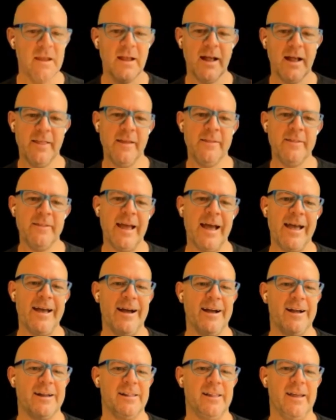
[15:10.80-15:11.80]
And then the
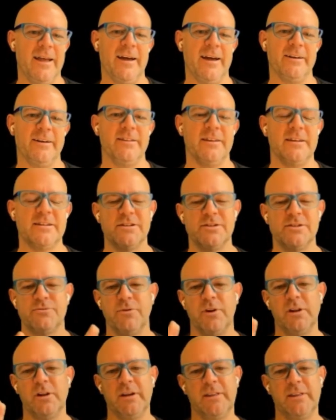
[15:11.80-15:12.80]
AR cloud, and this is
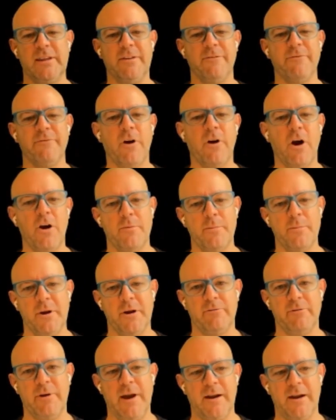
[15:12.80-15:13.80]
really the environment
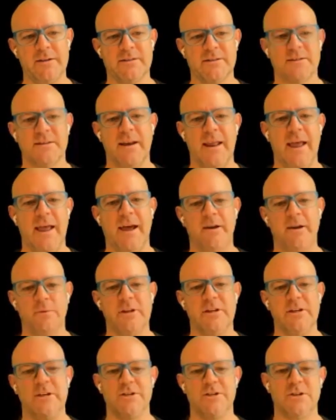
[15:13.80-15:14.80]
around us and how do
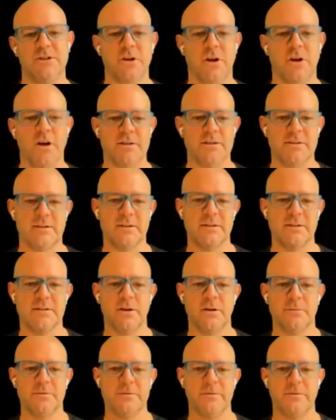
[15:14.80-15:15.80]
we digitize these
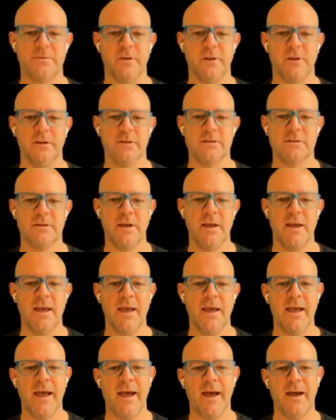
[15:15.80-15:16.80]
types of things?
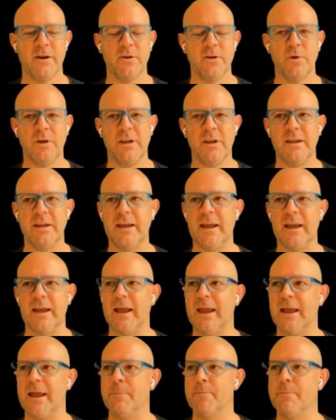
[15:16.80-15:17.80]
How do we
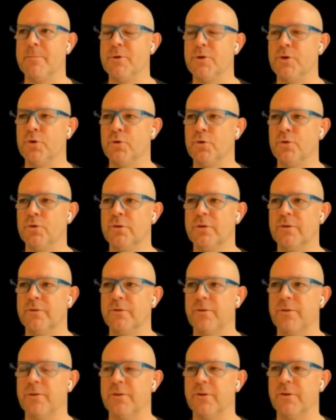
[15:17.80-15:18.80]
imbue
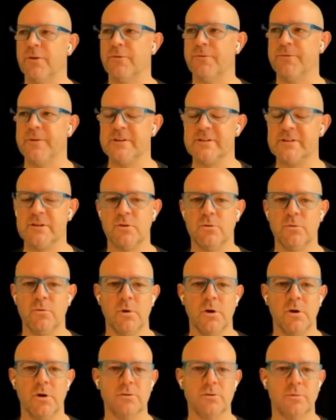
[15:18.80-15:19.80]
the physical
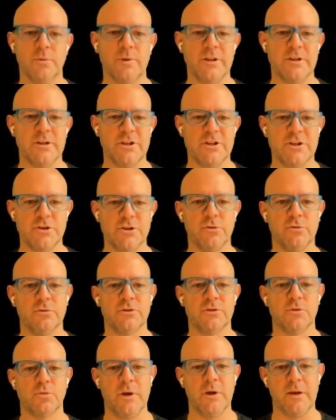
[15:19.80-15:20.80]
world with a digital
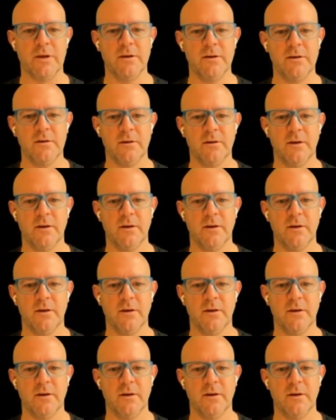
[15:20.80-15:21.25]
twin